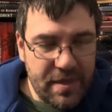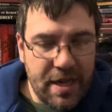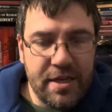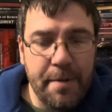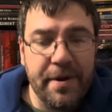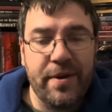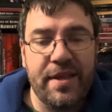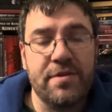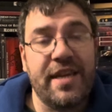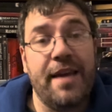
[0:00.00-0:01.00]
Typically
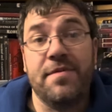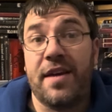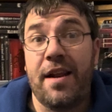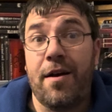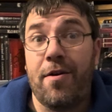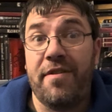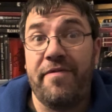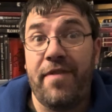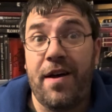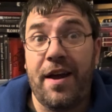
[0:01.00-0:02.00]
those games are kind of hard to
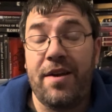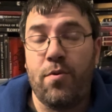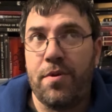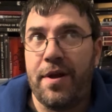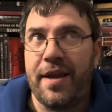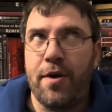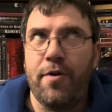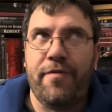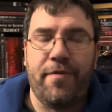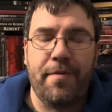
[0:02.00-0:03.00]
find, or they
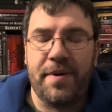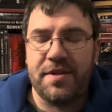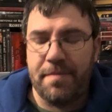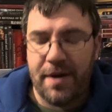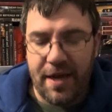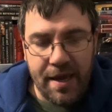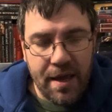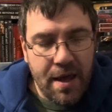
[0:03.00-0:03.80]
go for a bunch of money,